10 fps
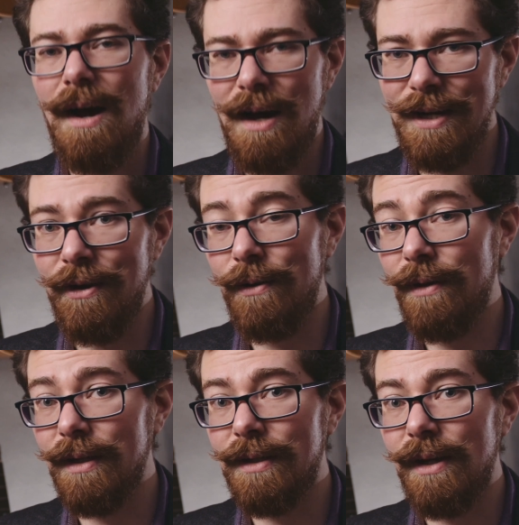I know
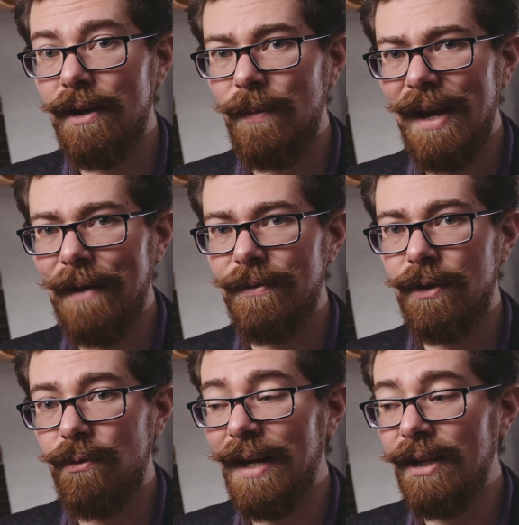that we have the
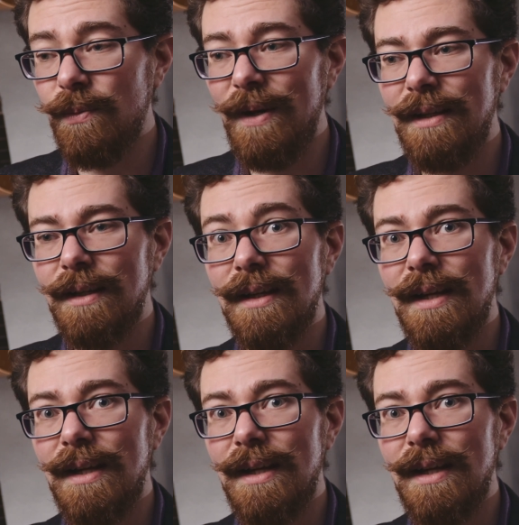grading suite